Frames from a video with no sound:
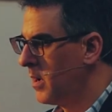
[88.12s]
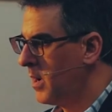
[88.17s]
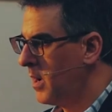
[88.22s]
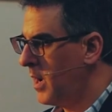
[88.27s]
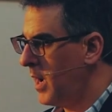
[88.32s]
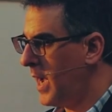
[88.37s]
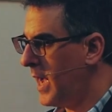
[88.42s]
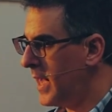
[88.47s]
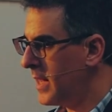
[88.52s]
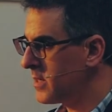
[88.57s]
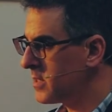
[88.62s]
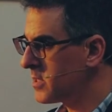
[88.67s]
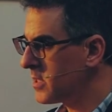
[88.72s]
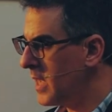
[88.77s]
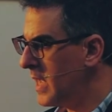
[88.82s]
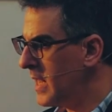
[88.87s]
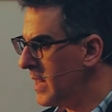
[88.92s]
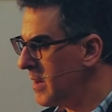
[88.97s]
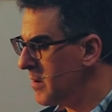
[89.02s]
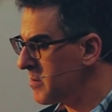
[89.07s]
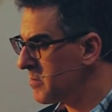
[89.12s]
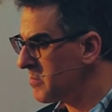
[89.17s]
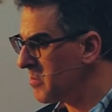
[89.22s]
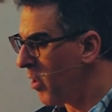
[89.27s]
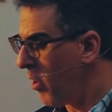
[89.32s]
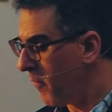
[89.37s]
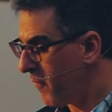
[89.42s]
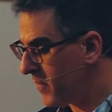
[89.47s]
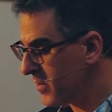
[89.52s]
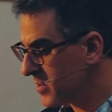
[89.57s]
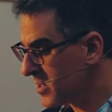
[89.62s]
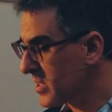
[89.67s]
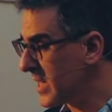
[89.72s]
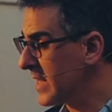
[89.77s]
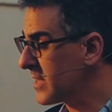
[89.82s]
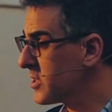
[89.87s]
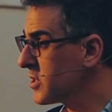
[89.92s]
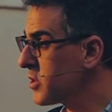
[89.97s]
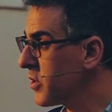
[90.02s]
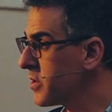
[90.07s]
And it often sets
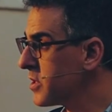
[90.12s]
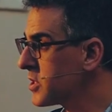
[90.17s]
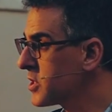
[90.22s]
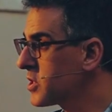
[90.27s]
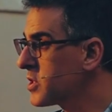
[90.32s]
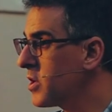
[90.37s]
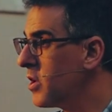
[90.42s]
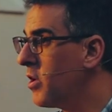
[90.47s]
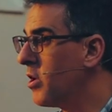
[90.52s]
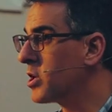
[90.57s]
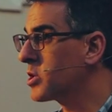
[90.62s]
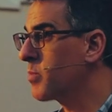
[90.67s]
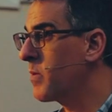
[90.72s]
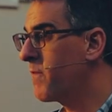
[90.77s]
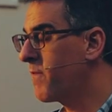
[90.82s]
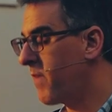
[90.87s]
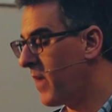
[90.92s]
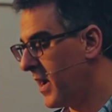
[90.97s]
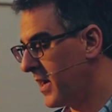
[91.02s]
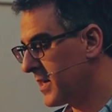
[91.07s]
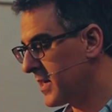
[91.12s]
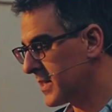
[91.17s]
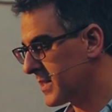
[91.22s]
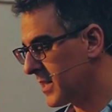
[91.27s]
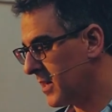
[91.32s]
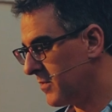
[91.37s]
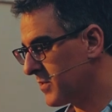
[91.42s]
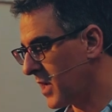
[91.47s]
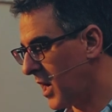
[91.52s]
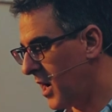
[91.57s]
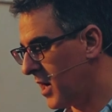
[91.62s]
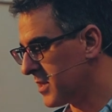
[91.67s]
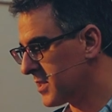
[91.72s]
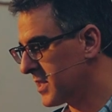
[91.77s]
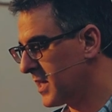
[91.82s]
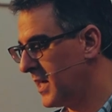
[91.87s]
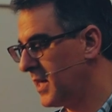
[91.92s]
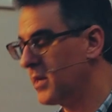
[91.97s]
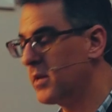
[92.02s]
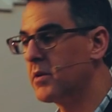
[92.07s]
us on a search. We find ourselves
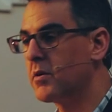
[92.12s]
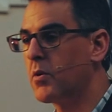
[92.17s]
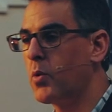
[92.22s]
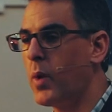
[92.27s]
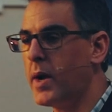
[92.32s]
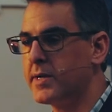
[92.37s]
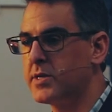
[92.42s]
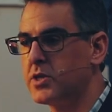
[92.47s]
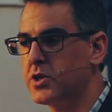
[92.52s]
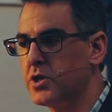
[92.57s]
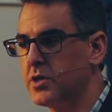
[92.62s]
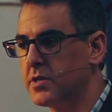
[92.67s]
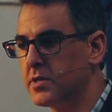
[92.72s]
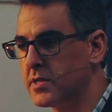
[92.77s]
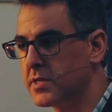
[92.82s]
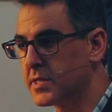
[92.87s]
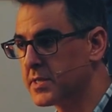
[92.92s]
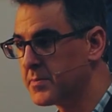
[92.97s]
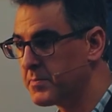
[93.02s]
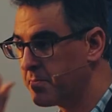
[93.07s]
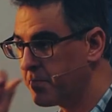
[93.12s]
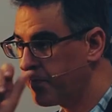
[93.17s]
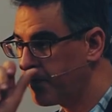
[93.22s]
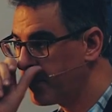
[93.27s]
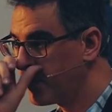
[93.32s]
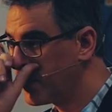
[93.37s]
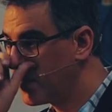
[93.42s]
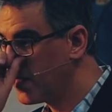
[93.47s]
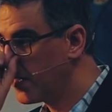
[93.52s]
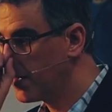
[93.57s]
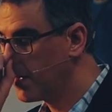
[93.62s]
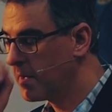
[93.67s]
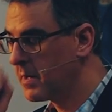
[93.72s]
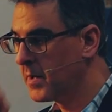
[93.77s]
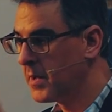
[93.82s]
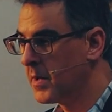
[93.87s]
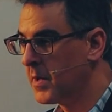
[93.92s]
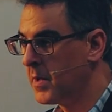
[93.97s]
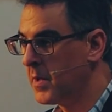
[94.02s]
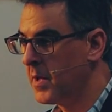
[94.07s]
asking questions.
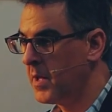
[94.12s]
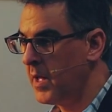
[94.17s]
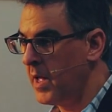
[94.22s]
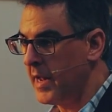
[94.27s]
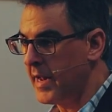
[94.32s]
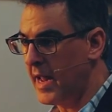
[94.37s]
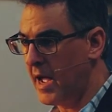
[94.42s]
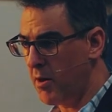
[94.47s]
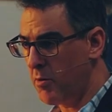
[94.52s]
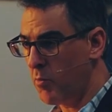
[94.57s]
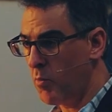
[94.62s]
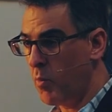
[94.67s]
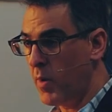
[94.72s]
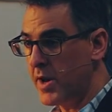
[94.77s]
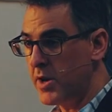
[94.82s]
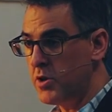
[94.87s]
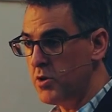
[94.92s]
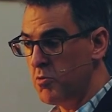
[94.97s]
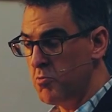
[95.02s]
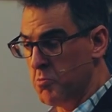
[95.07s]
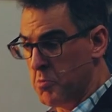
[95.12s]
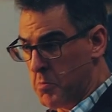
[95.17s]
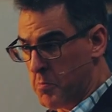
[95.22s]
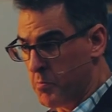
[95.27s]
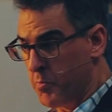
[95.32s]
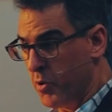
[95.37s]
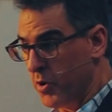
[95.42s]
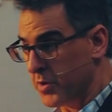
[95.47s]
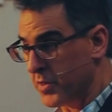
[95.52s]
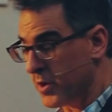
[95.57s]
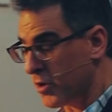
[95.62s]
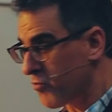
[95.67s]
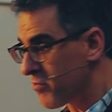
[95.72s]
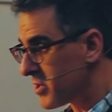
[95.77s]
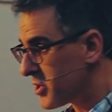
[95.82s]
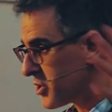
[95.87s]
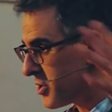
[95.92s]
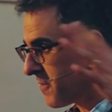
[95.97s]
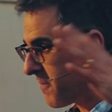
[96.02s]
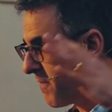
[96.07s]
Now, when you put the
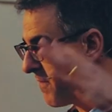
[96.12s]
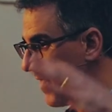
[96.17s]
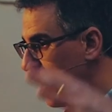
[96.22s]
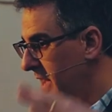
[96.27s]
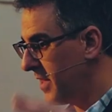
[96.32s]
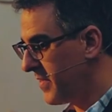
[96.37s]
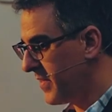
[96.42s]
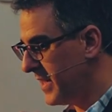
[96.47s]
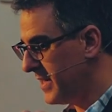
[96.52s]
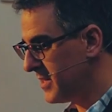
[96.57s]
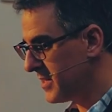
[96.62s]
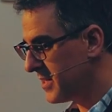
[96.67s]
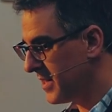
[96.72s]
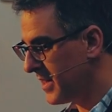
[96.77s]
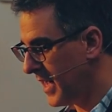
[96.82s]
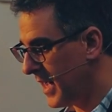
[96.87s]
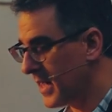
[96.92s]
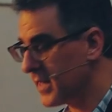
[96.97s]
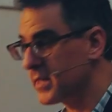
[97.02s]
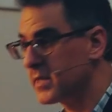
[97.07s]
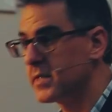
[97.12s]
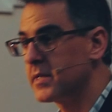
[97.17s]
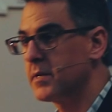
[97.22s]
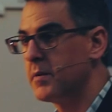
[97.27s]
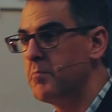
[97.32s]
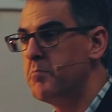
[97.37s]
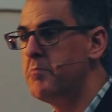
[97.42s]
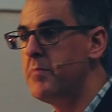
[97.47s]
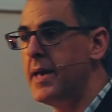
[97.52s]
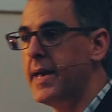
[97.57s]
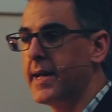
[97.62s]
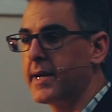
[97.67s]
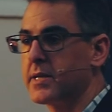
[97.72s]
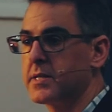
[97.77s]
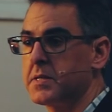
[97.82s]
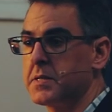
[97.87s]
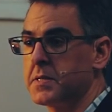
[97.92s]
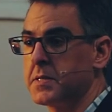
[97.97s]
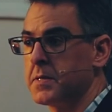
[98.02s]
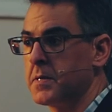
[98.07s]
Christian faith into that
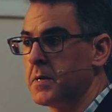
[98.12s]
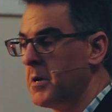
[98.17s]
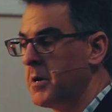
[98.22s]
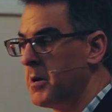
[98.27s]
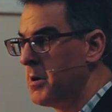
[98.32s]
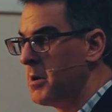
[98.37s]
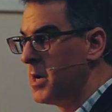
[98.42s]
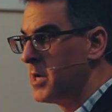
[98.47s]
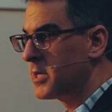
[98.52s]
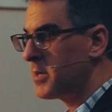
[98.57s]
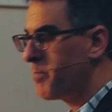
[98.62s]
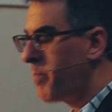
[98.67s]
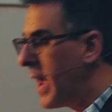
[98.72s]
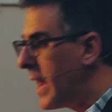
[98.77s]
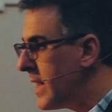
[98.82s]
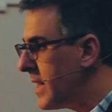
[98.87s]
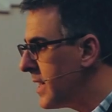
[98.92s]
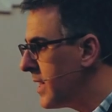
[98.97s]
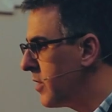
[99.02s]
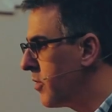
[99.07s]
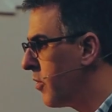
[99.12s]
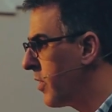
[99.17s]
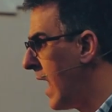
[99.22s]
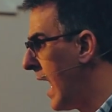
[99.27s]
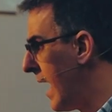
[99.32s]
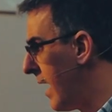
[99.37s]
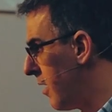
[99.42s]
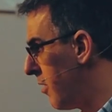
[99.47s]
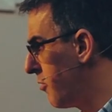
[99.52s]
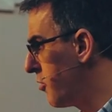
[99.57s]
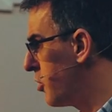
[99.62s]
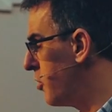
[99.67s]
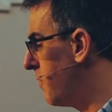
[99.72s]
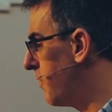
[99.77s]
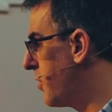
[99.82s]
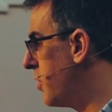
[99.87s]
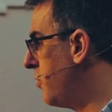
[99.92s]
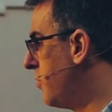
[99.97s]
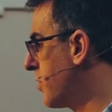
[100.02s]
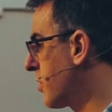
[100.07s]
mix, depending on how you
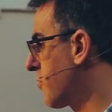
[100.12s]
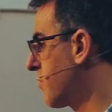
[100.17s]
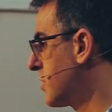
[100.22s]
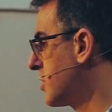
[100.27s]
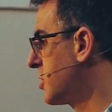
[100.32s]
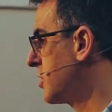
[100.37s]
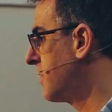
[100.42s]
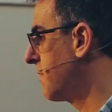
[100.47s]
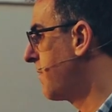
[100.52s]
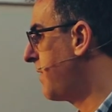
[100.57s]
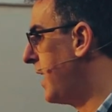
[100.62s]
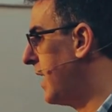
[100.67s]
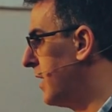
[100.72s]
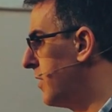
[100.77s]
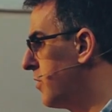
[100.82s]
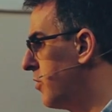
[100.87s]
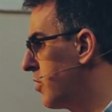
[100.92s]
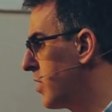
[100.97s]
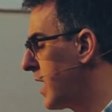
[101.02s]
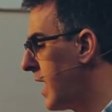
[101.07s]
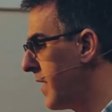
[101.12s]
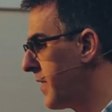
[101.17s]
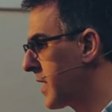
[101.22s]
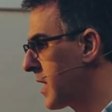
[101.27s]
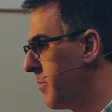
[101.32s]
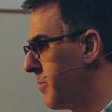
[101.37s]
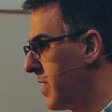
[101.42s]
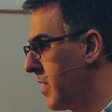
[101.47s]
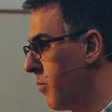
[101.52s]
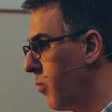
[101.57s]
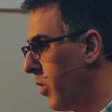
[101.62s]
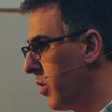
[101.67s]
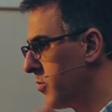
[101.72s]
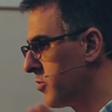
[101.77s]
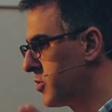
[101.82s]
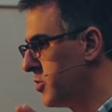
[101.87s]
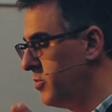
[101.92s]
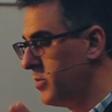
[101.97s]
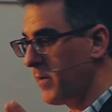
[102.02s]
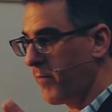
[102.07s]
view the Christian faith, you can either come at it one or
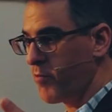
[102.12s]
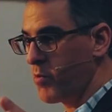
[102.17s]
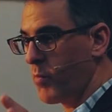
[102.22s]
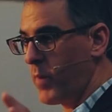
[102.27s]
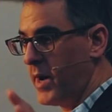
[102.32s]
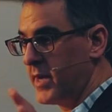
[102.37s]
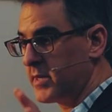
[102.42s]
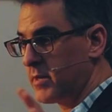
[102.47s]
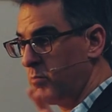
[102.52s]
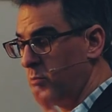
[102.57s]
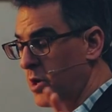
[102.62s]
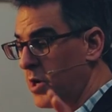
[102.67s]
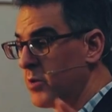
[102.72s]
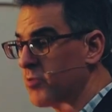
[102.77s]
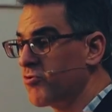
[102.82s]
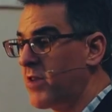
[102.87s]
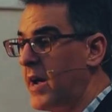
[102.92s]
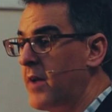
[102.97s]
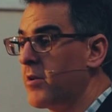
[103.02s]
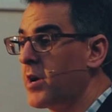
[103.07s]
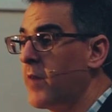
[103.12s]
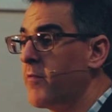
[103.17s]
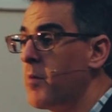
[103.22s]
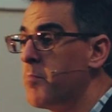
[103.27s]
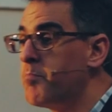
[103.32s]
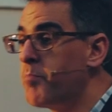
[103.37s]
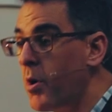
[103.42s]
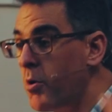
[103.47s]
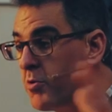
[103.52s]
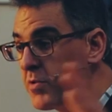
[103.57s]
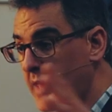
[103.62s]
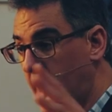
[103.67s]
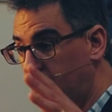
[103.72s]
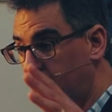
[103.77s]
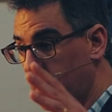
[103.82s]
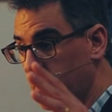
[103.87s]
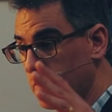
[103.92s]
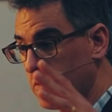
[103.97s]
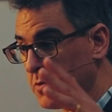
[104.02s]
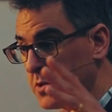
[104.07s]
two different ways, and we're going to try and cover both
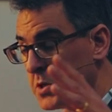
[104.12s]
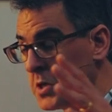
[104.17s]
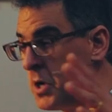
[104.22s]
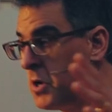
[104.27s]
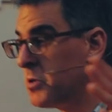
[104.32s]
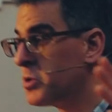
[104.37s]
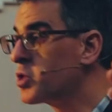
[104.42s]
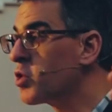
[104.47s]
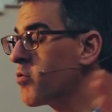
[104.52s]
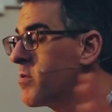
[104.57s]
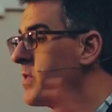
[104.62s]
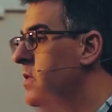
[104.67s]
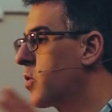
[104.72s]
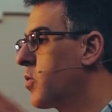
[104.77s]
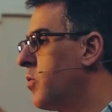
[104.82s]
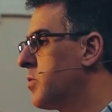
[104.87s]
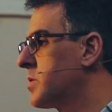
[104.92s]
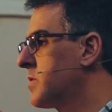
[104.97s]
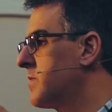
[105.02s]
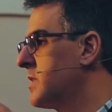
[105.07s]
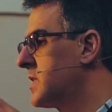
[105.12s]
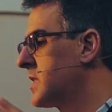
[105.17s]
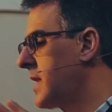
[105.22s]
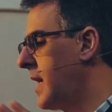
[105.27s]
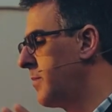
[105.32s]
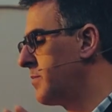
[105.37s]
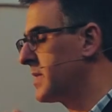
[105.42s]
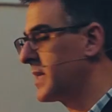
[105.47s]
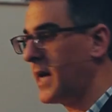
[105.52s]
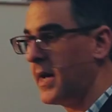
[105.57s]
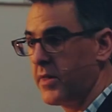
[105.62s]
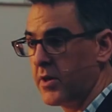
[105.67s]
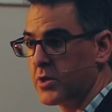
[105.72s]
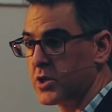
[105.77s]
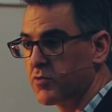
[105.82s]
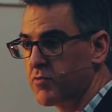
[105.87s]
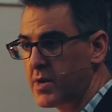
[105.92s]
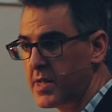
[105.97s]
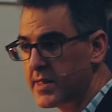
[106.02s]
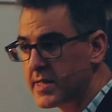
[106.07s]
angles during the course of this time together, because
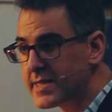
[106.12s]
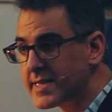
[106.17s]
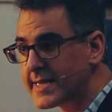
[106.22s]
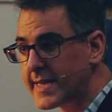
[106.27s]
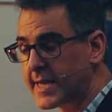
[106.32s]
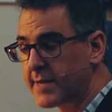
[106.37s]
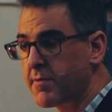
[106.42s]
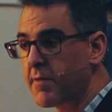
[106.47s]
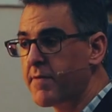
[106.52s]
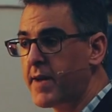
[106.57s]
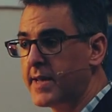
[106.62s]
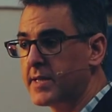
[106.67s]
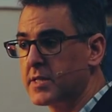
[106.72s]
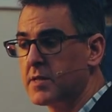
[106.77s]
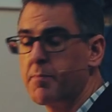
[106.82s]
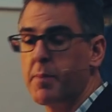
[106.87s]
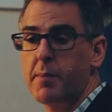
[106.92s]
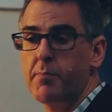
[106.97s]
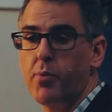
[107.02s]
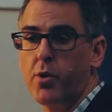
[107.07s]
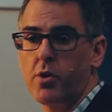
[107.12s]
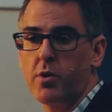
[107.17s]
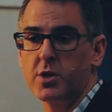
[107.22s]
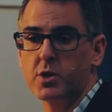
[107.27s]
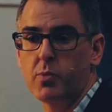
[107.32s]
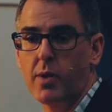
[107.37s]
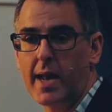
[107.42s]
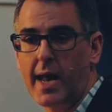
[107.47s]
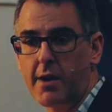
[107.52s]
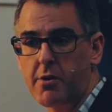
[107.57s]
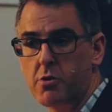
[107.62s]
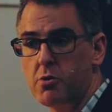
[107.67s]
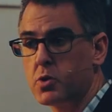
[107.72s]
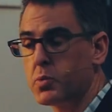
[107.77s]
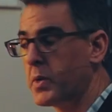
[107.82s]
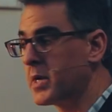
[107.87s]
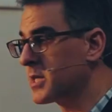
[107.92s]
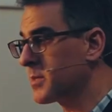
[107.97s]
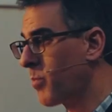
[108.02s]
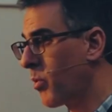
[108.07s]
really this set of events have been put on to allow you to
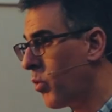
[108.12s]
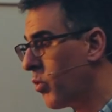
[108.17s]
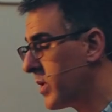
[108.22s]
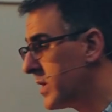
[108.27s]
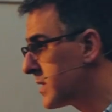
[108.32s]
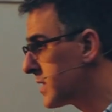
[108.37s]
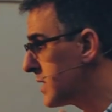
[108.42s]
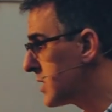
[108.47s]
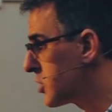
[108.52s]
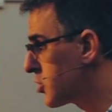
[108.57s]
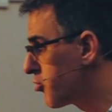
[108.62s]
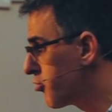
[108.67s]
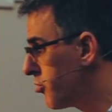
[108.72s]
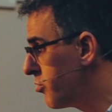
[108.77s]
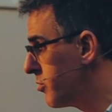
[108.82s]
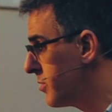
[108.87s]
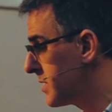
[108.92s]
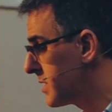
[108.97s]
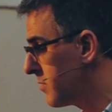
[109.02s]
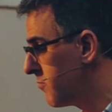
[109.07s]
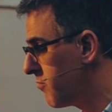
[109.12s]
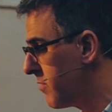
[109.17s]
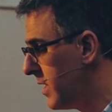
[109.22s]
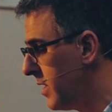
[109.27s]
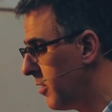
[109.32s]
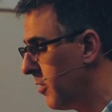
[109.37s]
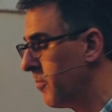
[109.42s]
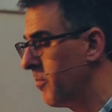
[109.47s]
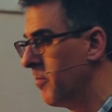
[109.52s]
explore, is this true, is it real?